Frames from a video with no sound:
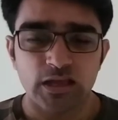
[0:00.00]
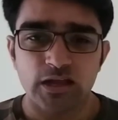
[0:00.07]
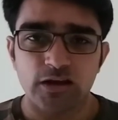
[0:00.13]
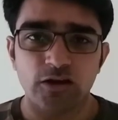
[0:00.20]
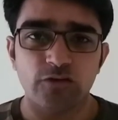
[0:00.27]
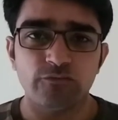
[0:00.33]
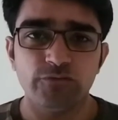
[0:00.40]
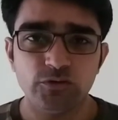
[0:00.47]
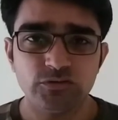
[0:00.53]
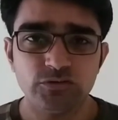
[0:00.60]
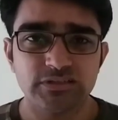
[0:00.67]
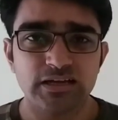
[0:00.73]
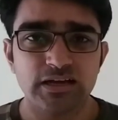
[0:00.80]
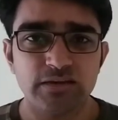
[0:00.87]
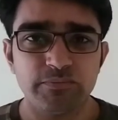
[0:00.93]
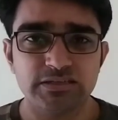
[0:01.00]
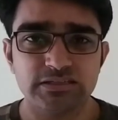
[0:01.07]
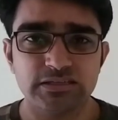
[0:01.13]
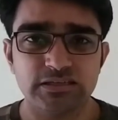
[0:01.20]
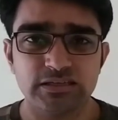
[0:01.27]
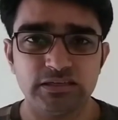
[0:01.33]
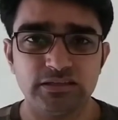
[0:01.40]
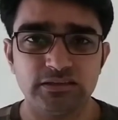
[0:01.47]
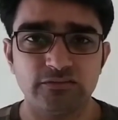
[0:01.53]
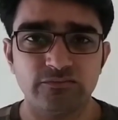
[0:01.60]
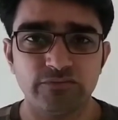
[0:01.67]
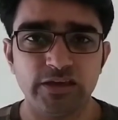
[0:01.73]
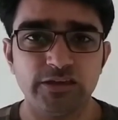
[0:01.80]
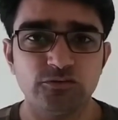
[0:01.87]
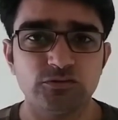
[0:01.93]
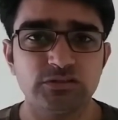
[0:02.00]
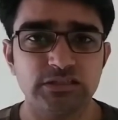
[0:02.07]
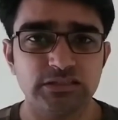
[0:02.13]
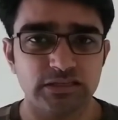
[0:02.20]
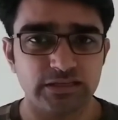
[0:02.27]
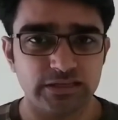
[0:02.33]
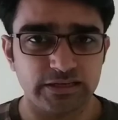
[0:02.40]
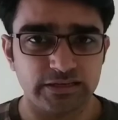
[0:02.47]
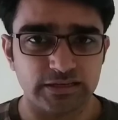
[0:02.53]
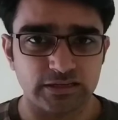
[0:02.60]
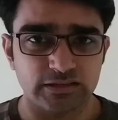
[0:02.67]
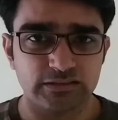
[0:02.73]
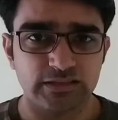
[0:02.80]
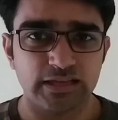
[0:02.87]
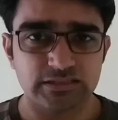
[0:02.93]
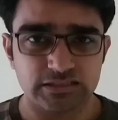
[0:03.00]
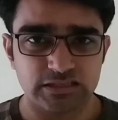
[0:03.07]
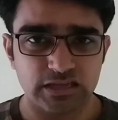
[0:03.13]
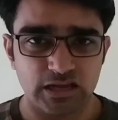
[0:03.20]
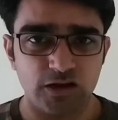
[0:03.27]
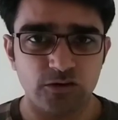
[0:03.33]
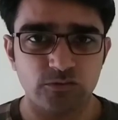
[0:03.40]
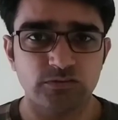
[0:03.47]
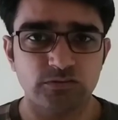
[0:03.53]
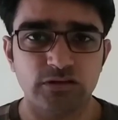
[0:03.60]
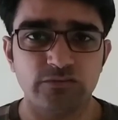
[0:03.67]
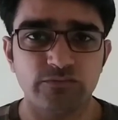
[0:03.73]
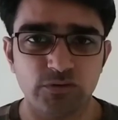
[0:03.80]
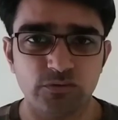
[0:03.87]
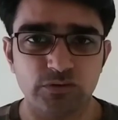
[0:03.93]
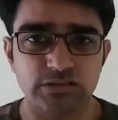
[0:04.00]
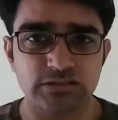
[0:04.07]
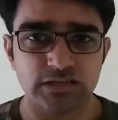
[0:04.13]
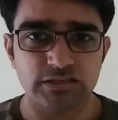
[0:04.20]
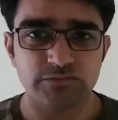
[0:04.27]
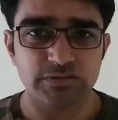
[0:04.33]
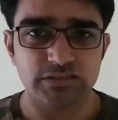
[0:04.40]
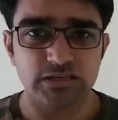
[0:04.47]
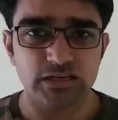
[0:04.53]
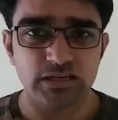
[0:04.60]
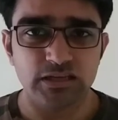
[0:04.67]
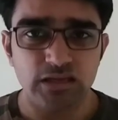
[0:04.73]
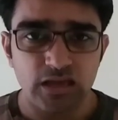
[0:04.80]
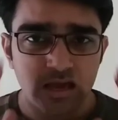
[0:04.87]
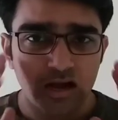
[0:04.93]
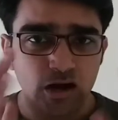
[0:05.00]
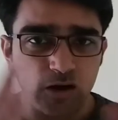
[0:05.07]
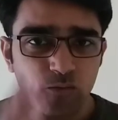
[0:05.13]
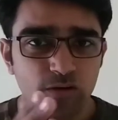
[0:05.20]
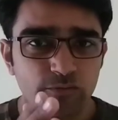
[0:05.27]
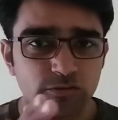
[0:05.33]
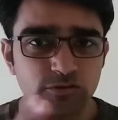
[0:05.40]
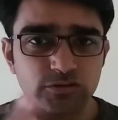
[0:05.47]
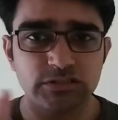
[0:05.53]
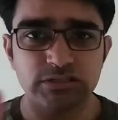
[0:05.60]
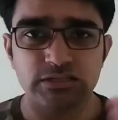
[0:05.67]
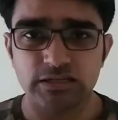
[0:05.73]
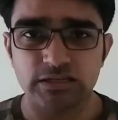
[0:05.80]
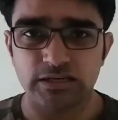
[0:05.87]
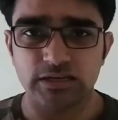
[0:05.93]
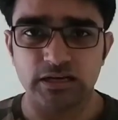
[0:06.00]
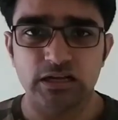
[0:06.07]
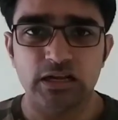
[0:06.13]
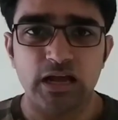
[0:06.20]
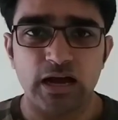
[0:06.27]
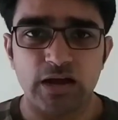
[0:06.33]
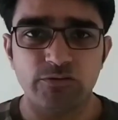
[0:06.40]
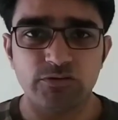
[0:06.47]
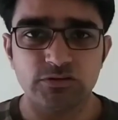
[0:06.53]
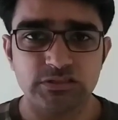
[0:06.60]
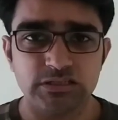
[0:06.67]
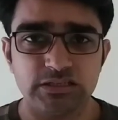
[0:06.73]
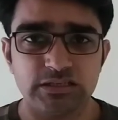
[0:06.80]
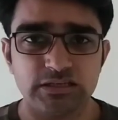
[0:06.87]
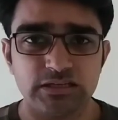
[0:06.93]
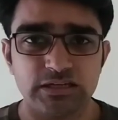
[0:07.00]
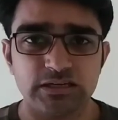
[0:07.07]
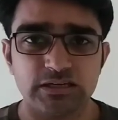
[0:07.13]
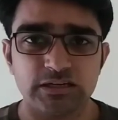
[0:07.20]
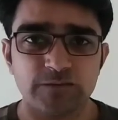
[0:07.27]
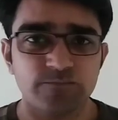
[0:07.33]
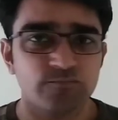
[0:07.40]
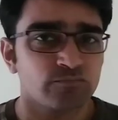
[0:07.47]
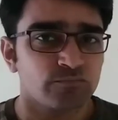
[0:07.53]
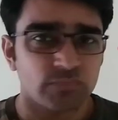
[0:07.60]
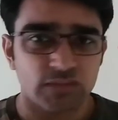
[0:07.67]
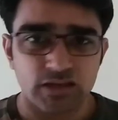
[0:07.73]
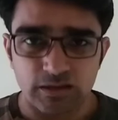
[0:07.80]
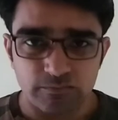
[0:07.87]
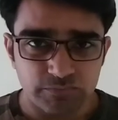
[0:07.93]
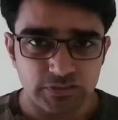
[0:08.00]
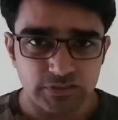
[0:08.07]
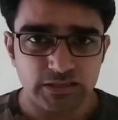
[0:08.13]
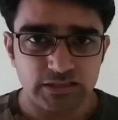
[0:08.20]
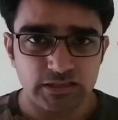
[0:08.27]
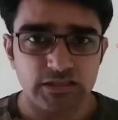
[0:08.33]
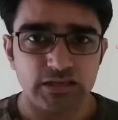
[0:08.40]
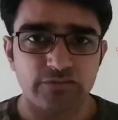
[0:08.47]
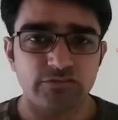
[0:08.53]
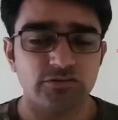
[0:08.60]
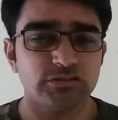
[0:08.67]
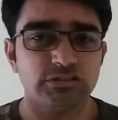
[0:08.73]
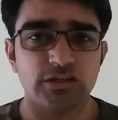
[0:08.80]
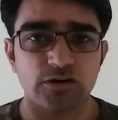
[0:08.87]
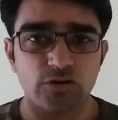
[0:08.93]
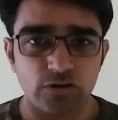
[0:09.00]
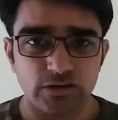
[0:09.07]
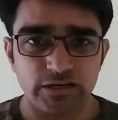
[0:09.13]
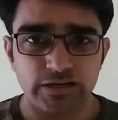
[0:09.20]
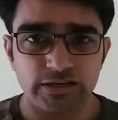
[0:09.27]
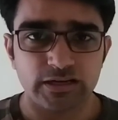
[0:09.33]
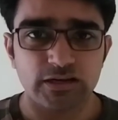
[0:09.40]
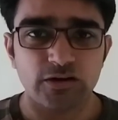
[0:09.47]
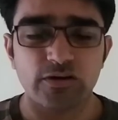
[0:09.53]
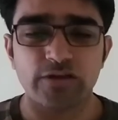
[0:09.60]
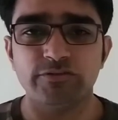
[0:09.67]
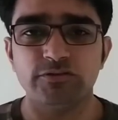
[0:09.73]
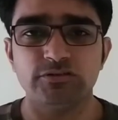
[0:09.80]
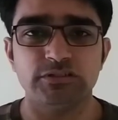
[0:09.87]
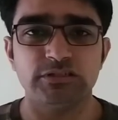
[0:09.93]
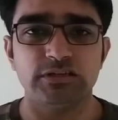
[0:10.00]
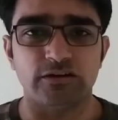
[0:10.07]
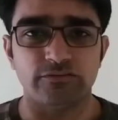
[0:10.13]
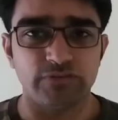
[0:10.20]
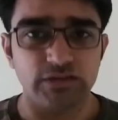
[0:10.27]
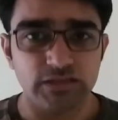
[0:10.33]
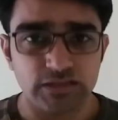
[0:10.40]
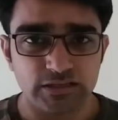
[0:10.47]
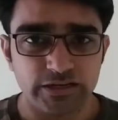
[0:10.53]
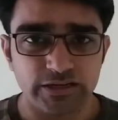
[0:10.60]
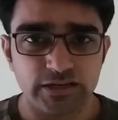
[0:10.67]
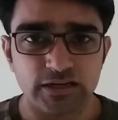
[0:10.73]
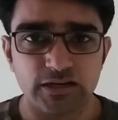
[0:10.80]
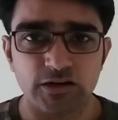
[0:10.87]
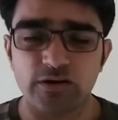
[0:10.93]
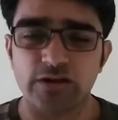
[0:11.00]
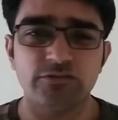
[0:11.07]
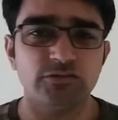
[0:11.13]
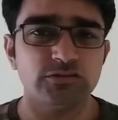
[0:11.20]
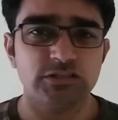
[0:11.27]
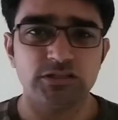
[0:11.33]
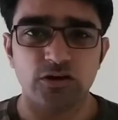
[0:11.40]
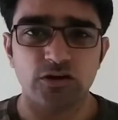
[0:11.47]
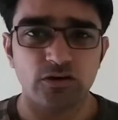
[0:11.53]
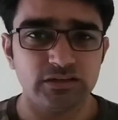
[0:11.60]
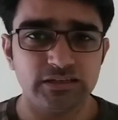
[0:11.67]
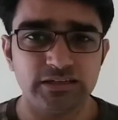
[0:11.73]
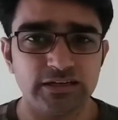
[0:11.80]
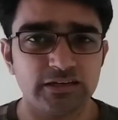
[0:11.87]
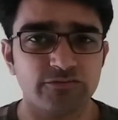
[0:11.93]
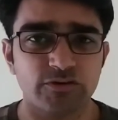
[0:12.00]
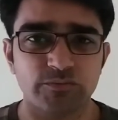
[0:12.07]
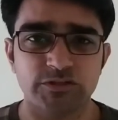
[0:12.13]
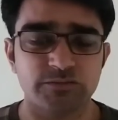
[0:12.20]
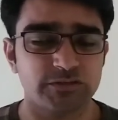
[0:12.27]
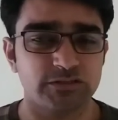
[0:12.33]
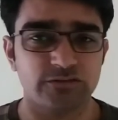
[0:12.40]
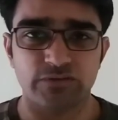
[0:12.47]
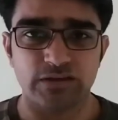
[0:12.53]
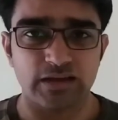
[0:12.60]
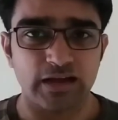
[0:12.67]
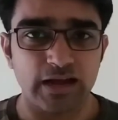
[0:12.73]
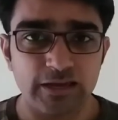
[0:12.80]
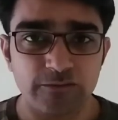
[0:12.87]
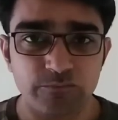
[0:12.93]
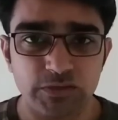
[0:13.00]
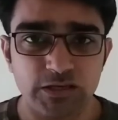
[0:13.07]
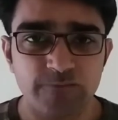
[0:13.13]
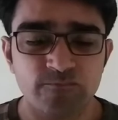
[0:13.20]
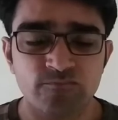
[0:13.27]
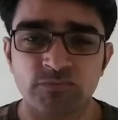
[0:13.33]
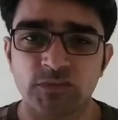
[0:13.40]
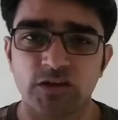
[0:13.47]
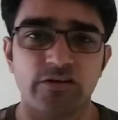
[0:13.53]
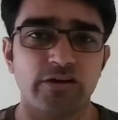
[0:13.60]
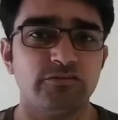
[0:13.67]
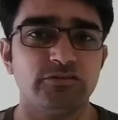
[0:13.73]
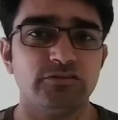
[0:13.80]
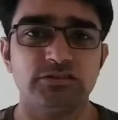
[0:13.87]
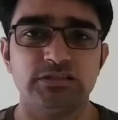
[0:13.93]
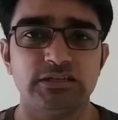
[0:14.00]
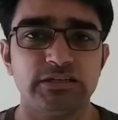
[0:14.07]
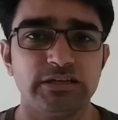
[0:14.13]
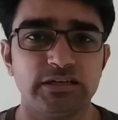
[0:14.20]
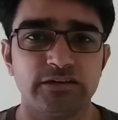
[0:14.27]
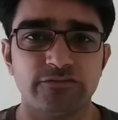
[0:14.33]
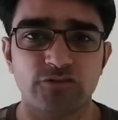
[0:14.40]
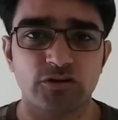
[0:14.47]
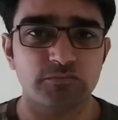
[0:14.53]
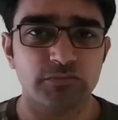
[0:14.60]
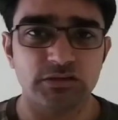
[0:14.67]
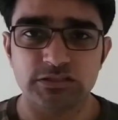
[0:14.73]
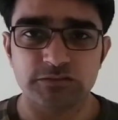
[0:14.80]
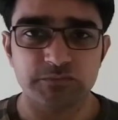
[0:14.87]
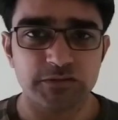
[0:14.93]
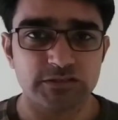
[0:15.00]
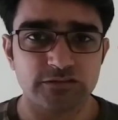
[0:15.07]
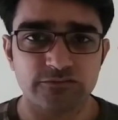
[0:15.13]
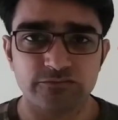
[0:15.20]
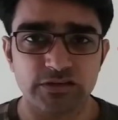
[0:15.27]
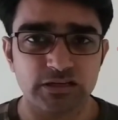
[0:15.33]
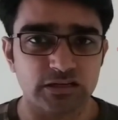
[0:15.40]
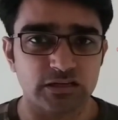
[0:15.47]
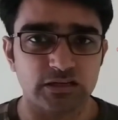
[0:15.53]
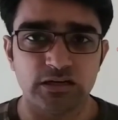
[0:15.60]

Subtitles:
Now views are basically the way you see the data. That's how the view is. It's basically how I want to see the data. I want to see the data completely. I want to see the raw data, or I want to see a filter data, or I want to see only data from a specific IP, or I want to see a data from a specific